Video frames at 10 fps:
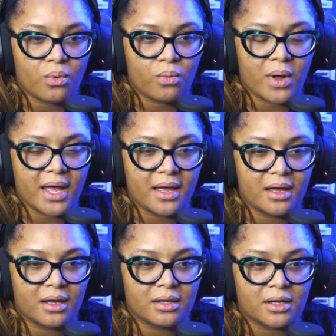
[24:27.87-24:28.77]
Where?
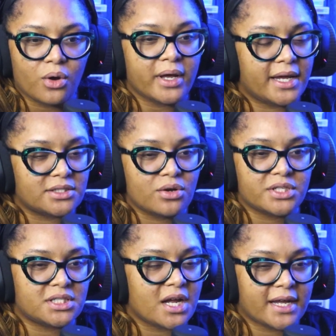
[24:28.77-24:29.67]
Okay, as long as
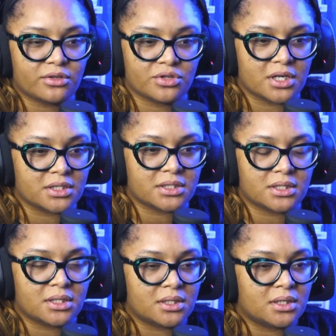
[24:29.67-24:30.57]
it's knockout drugs.
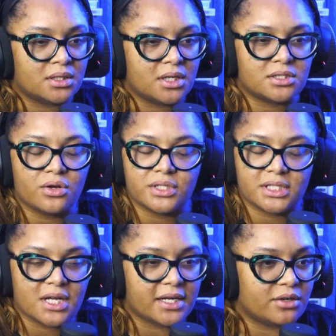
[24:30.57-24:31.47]
As long as it's
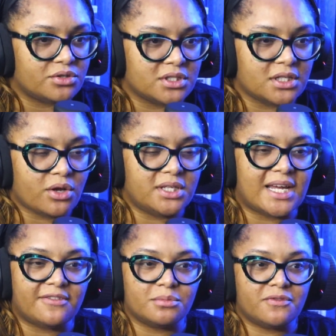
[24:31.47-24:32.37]
knockout drugs. I thought he
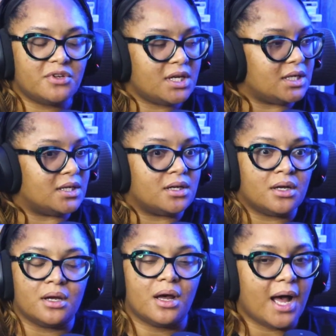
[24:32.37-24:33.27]
gave him the V.
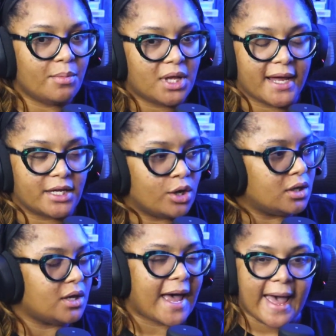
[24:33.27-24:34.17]
I'm like,
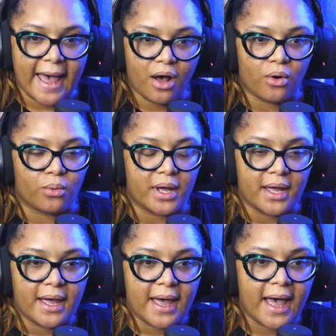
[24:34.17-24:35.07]
how?
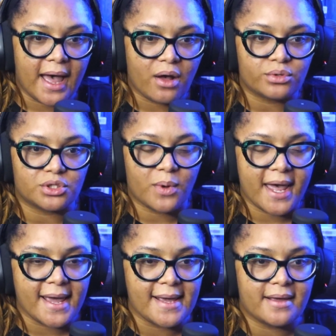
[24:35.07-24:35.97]
How,
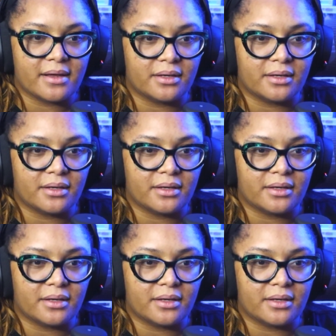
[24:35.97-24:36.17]
Sway?